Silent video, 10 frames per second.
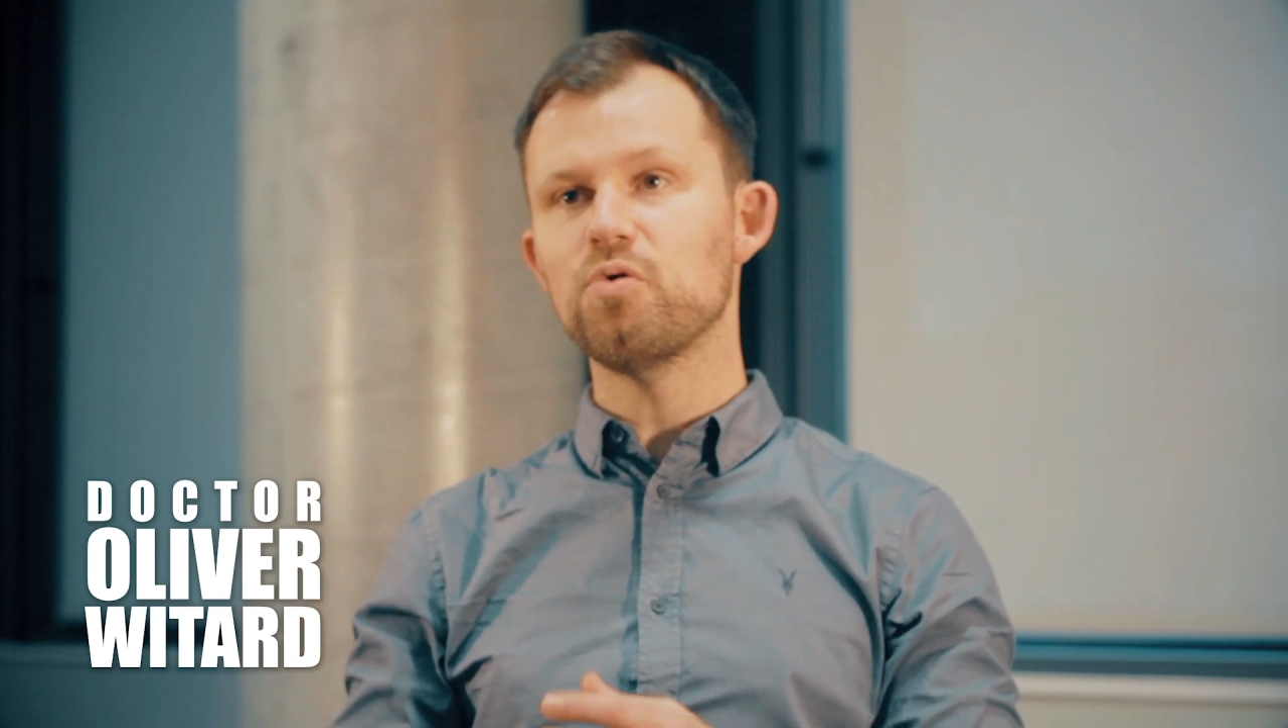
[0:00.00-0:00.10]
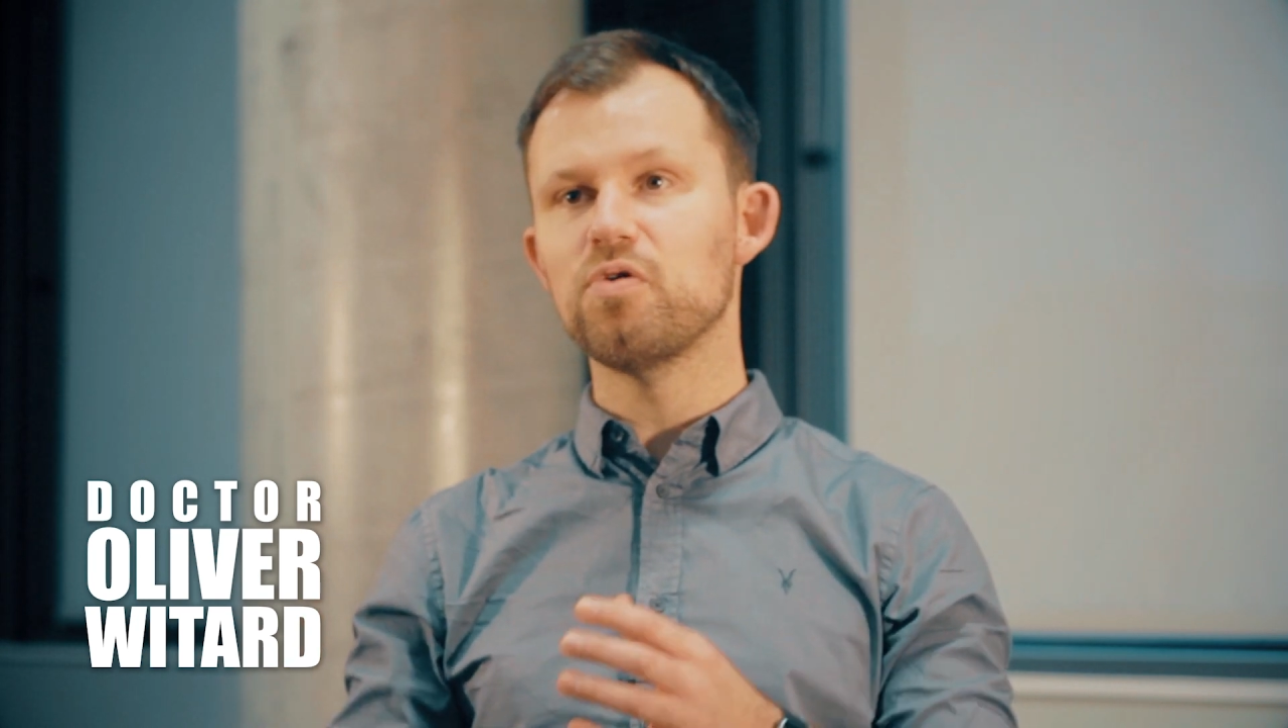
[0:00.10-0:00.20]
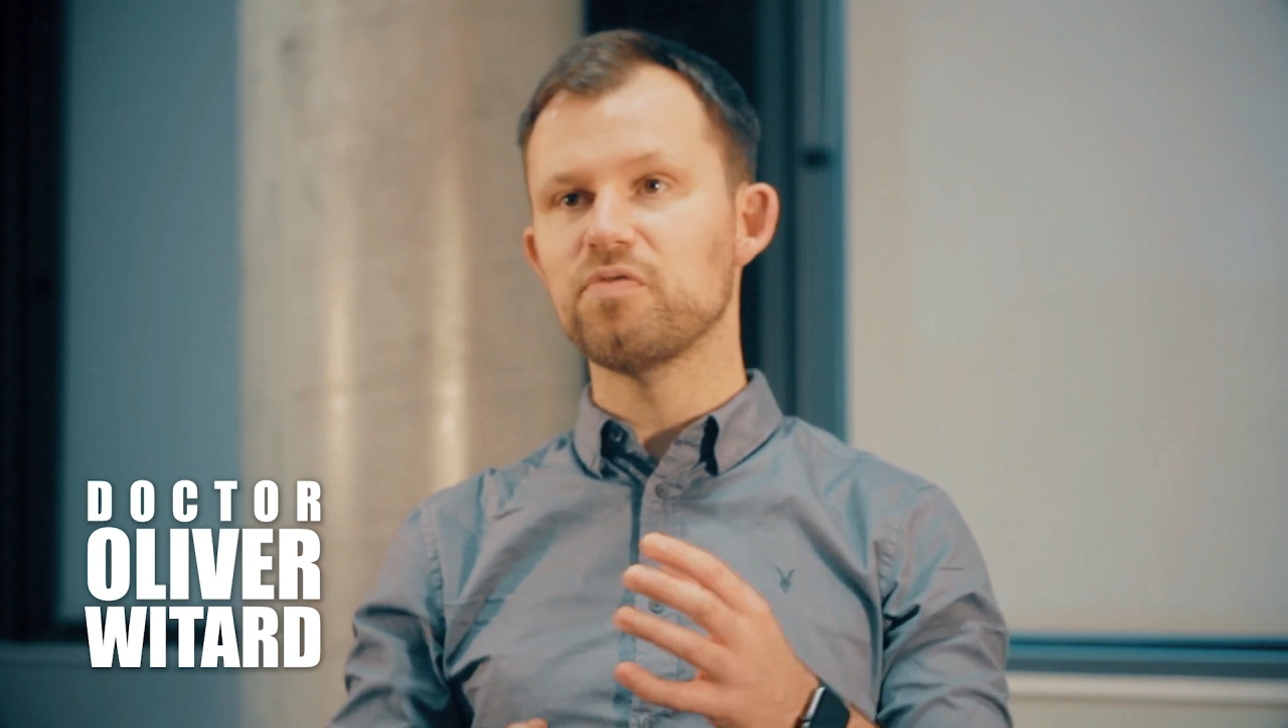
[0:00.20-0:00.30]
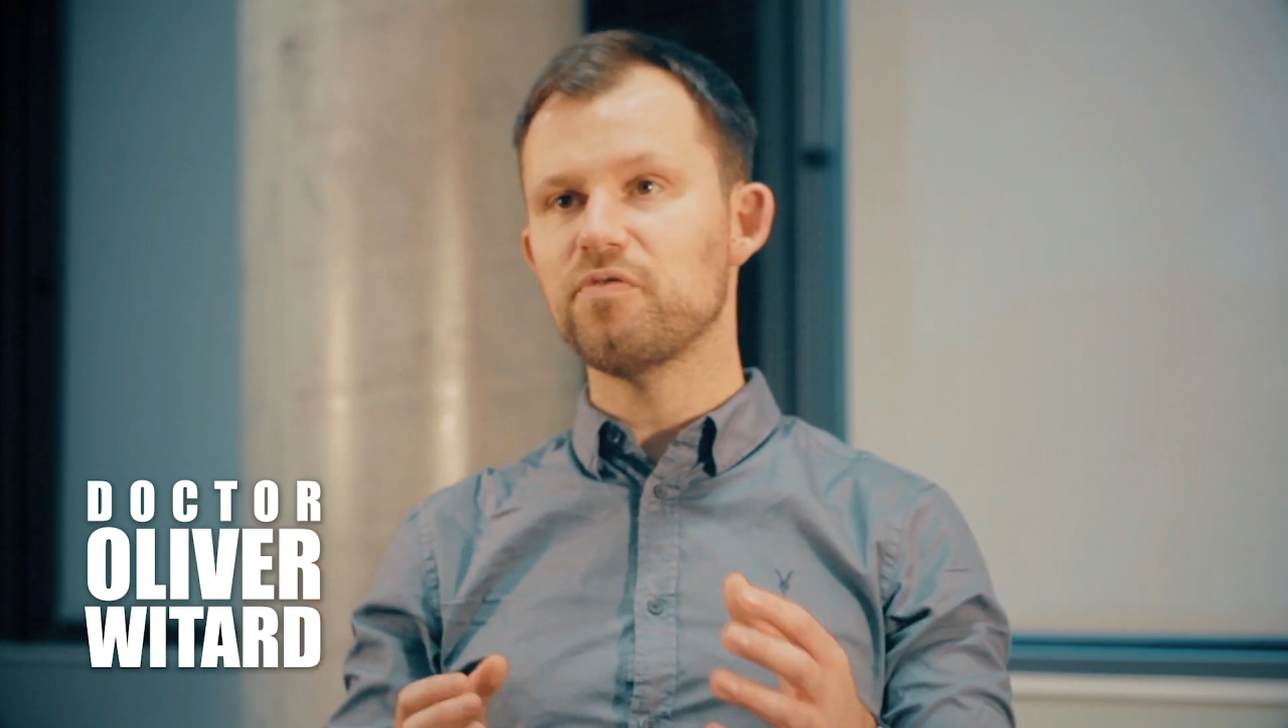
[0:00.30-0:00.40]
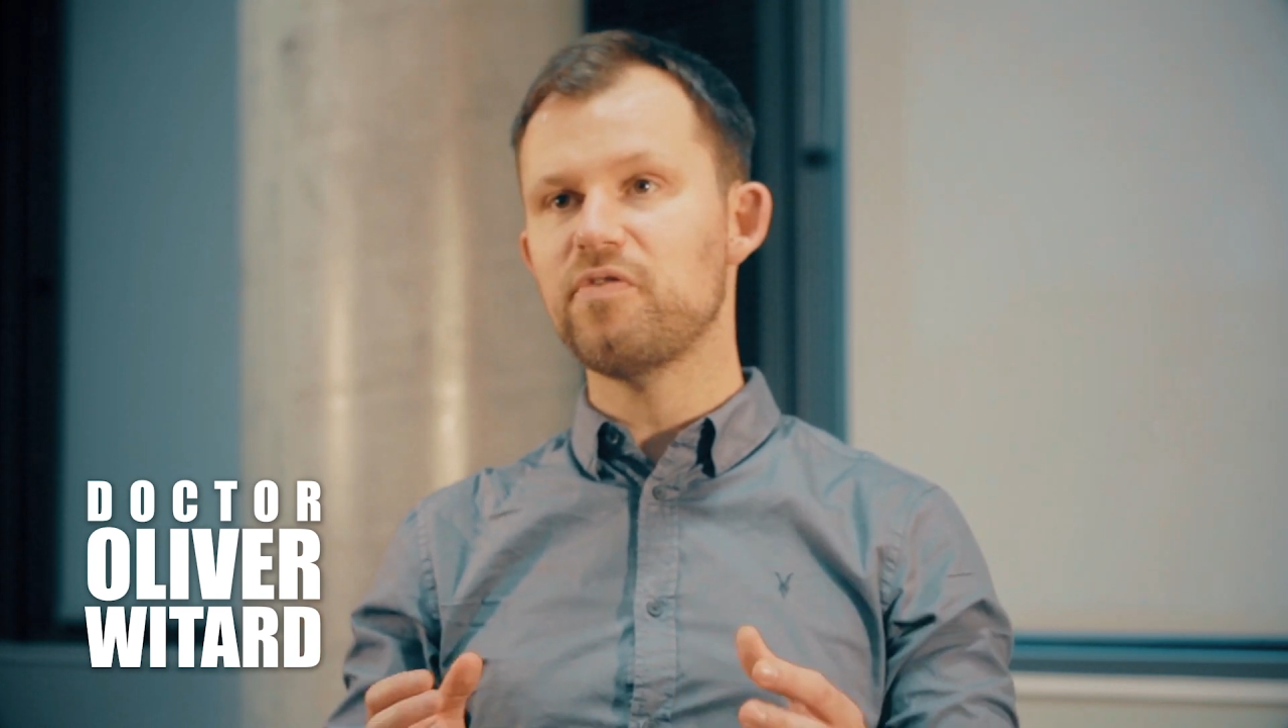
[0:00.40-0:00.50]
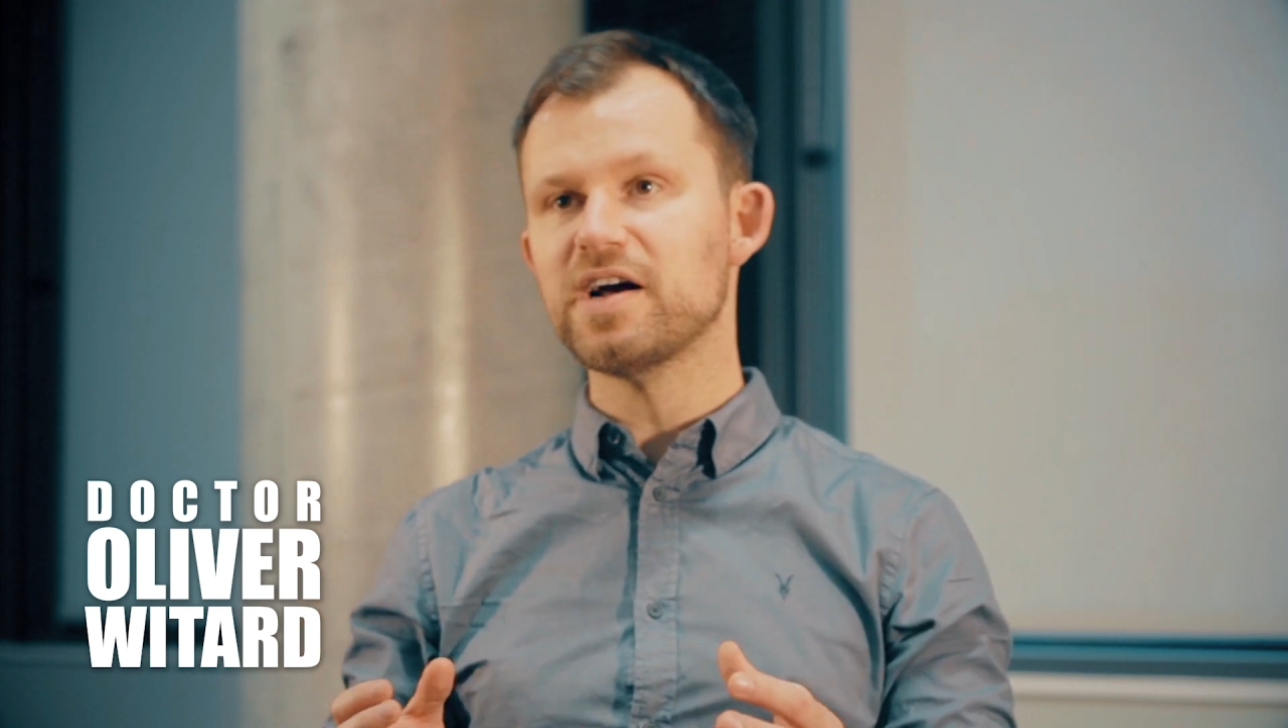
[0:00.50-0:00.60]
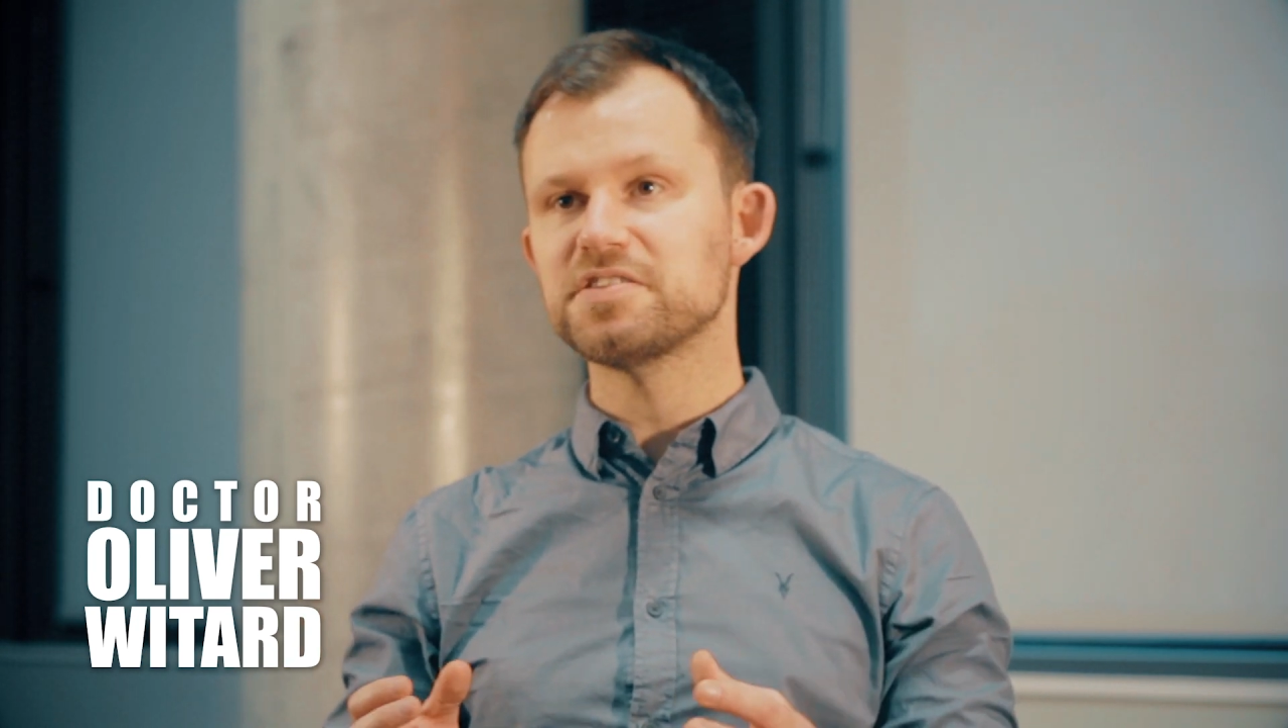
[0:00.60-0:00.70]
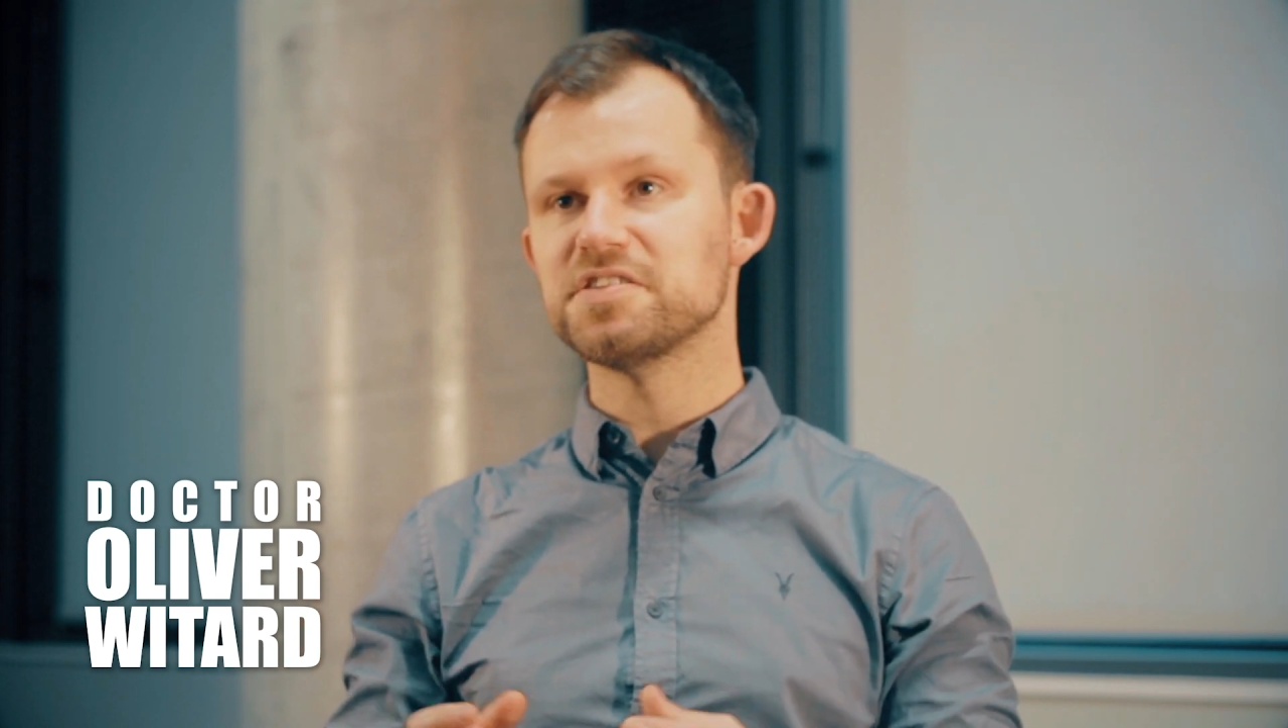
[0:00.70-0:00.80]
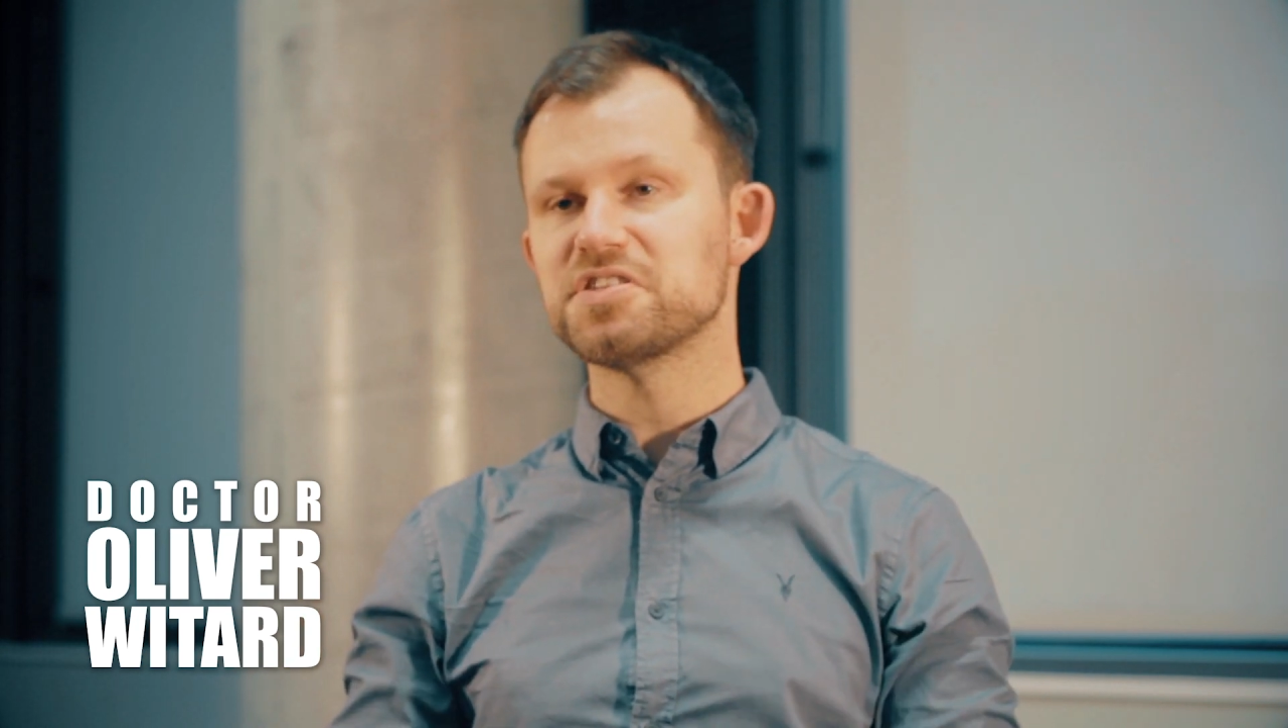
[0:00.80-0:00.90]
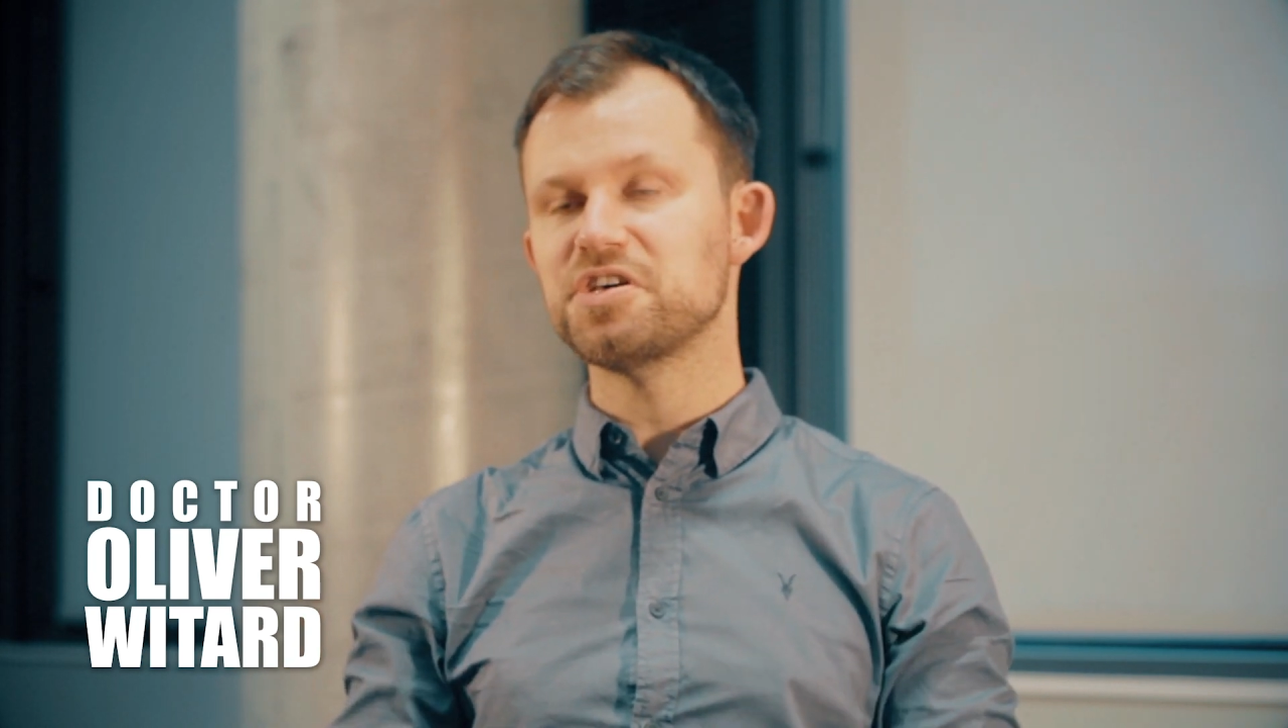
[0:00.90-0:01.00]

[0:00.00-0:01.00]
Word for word: all of the factors